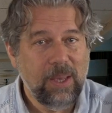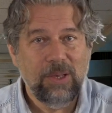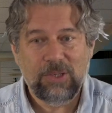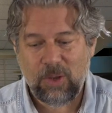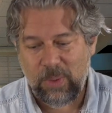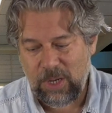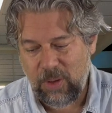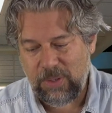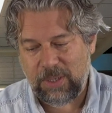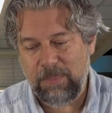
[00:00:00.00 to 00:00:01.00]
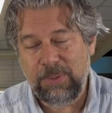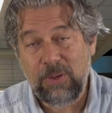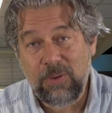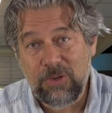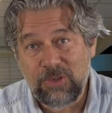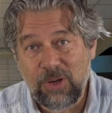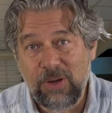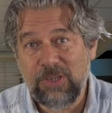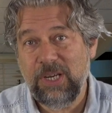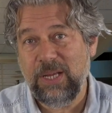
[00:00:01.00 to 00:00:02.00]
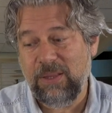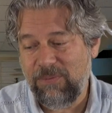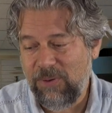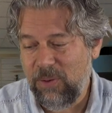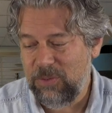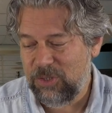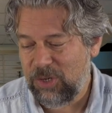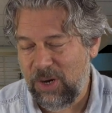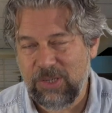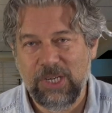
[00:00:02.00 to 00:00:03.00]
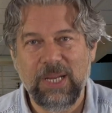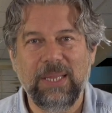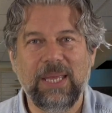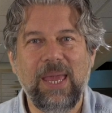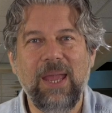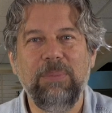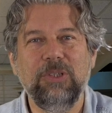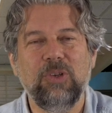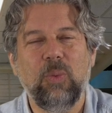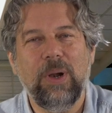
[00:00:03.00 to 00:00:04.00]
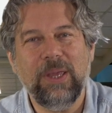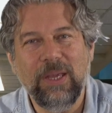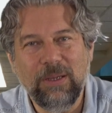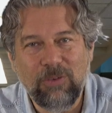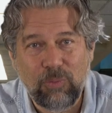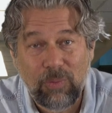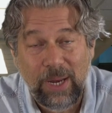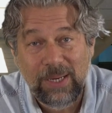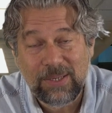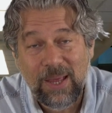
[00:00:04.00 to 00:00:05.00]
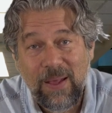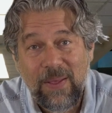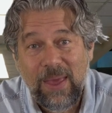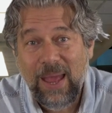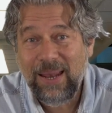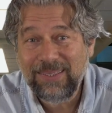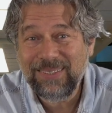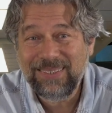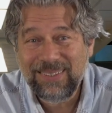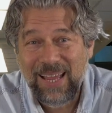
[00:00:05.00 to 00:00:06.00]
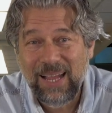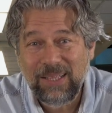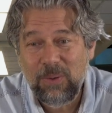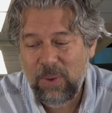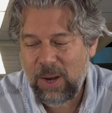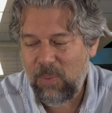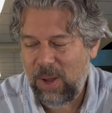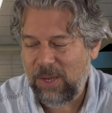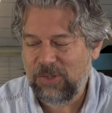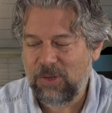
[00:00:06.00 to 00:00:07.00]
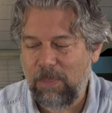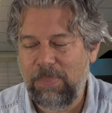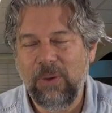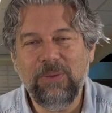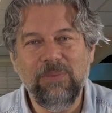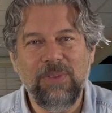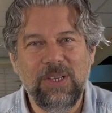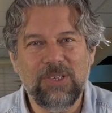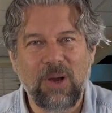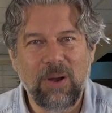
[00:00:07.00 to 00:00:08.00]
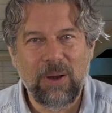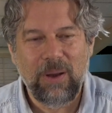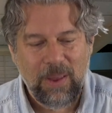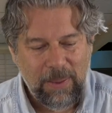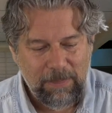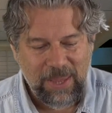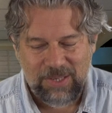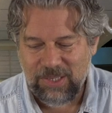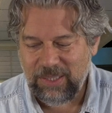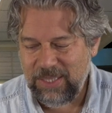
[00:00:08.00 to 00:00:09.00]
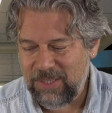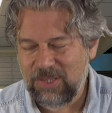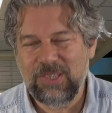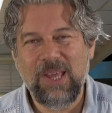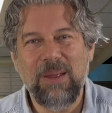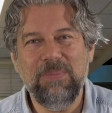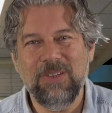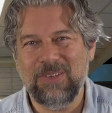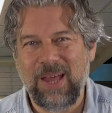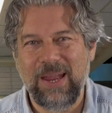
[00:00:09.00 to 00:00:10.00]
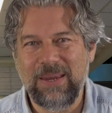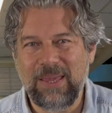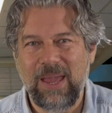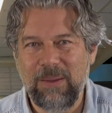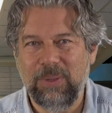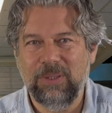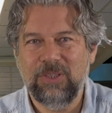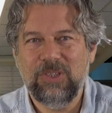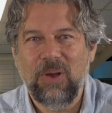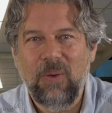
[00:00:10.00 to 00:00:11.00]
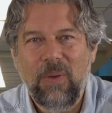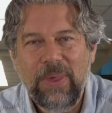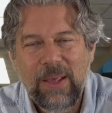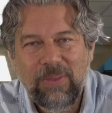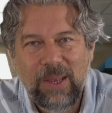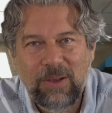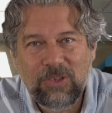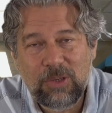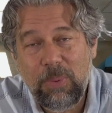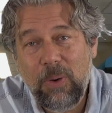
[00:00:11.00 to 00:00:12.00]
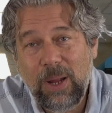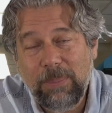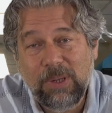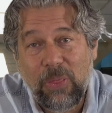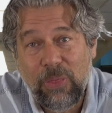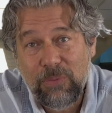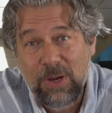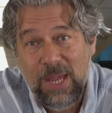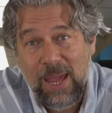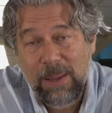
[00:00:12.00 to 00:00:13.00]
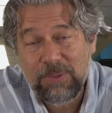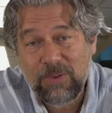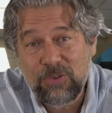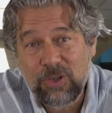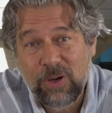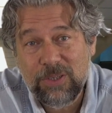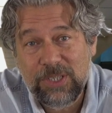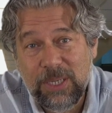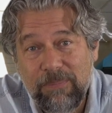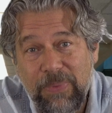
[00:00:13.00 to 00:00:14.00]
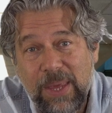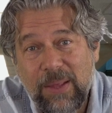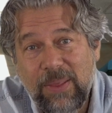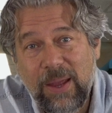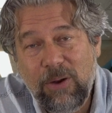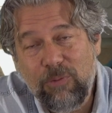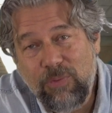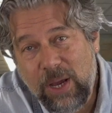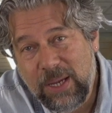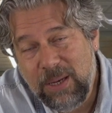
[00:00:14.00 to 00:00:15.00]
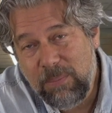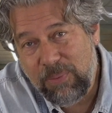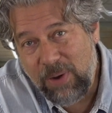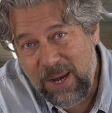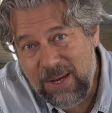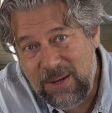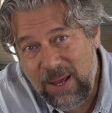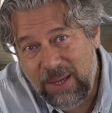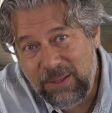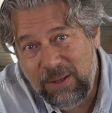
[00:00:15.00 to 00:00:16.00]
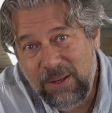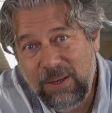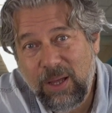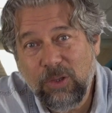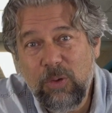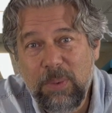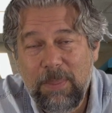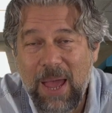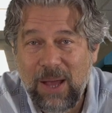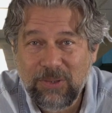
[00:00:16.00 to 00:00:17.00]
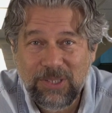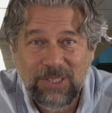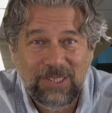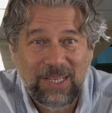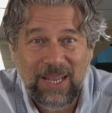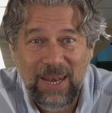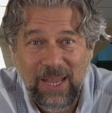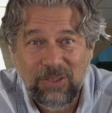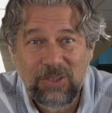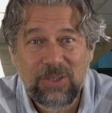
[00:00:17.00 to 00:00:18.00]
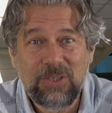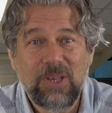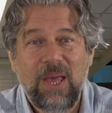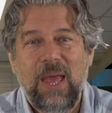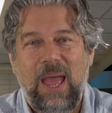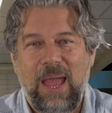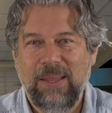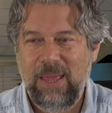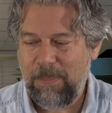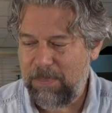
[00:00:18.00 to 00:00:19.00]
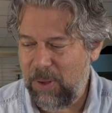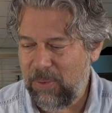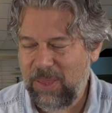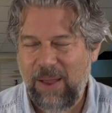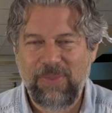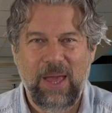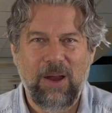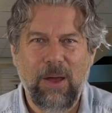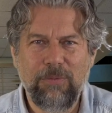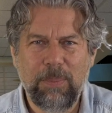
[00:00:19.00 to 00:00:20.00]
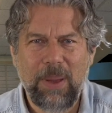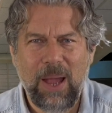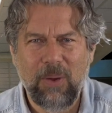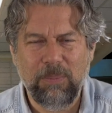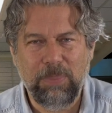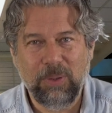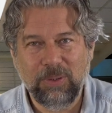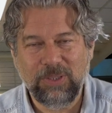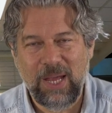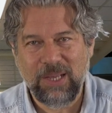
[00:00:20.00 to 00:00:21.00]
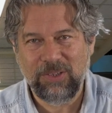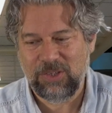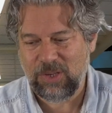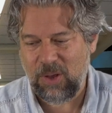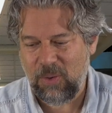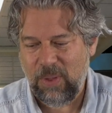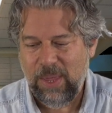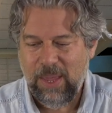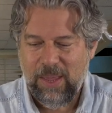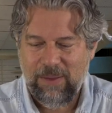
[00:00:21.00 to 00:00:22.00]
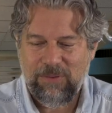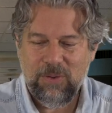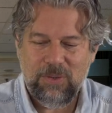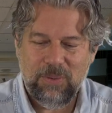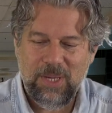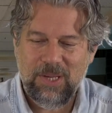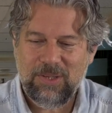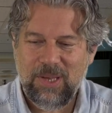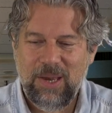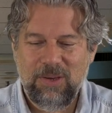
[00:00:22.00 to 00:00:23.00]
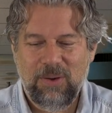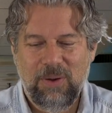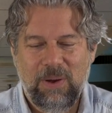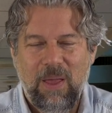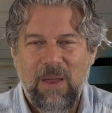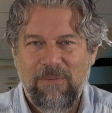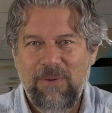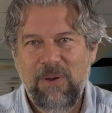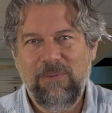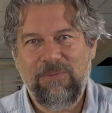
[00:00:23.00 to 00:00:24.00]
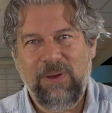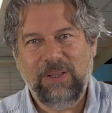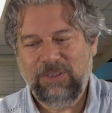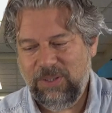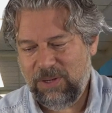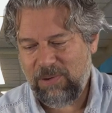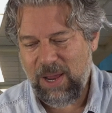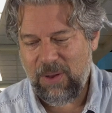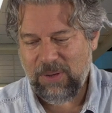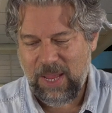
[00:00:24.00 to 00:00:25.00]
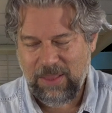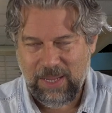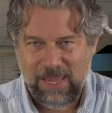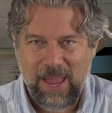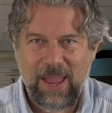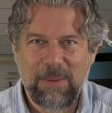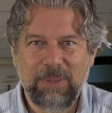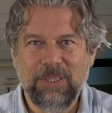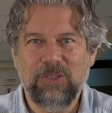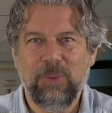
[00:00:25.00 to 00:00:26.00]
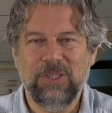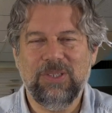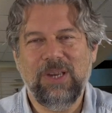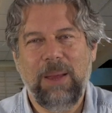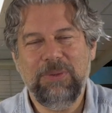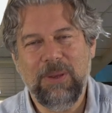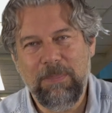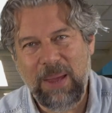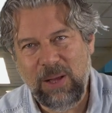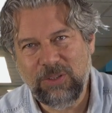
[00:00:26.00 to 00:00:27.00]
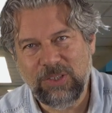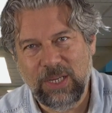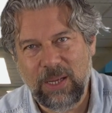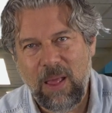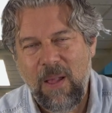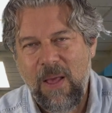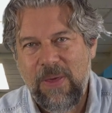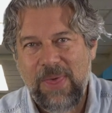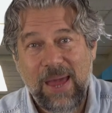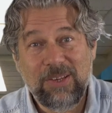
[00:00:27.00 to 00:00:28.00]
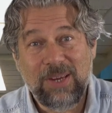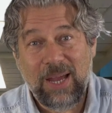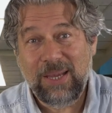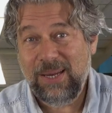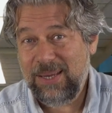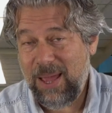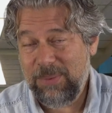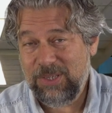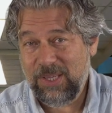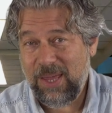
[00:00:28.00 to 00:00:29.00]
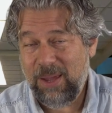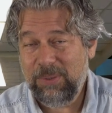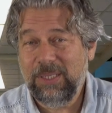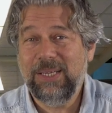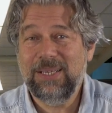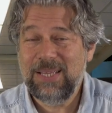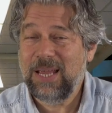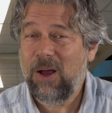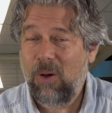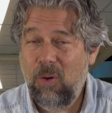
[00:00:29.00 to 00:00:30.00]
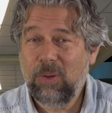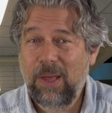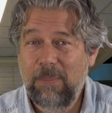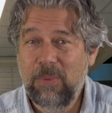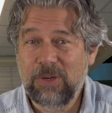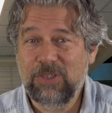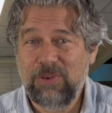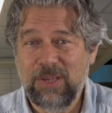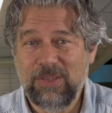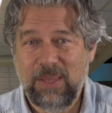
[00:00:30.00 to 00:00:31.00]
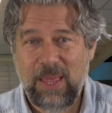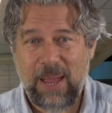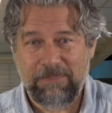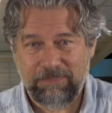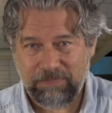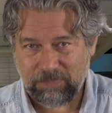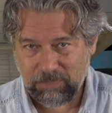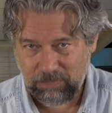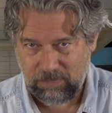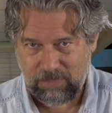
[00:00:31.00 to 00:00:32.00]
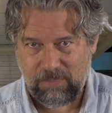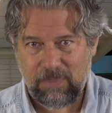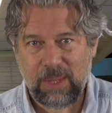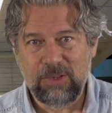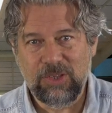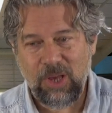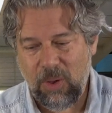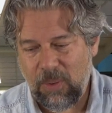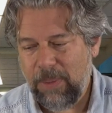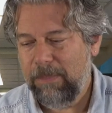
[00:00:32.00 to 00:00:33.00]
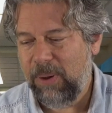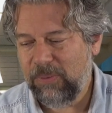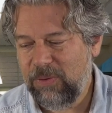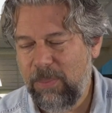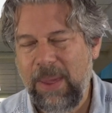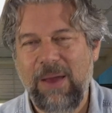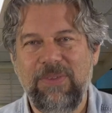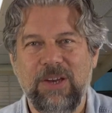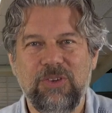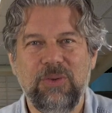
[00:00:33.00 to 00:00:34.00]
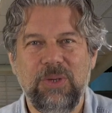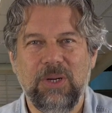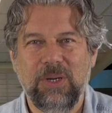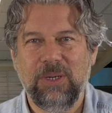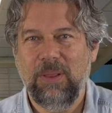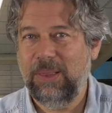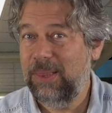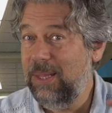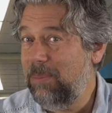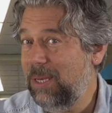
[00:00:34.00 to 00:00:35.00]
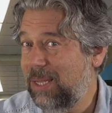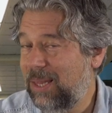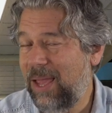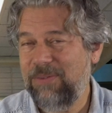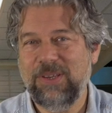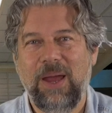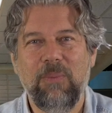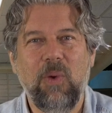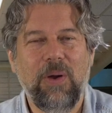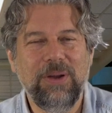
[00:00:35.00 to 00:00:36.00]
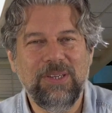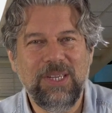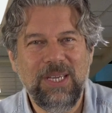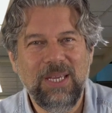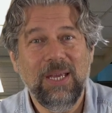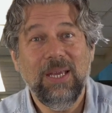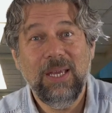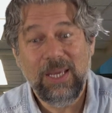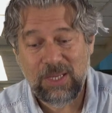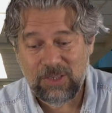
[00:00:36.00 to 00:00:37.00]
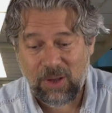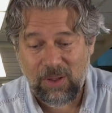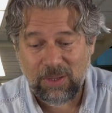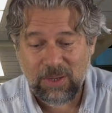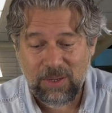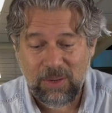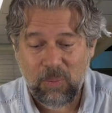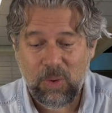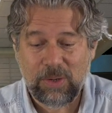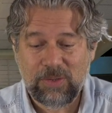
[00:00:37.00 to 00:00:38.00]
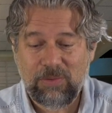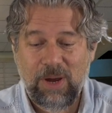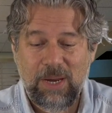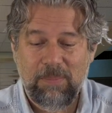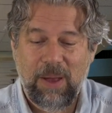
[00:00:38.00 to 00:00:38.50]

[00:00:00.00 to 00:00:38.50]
So we know the computer's charging and the phone's charging and the cables are working great, and that's exactly what I want. So both of these are basically the same design cable. So they support up to 3 amps of charging. They are rugged, braided nylon, aluminum housings and connectors, and they both have that 100-pound pull test. So if you do this and your phone falls to the ground and the cable is what stops it bouncing, that is not going to damage the cable. It can take a whole lot more stress than that. So both of them have that 2-year limited lifetime warranty. It's all good, it works great.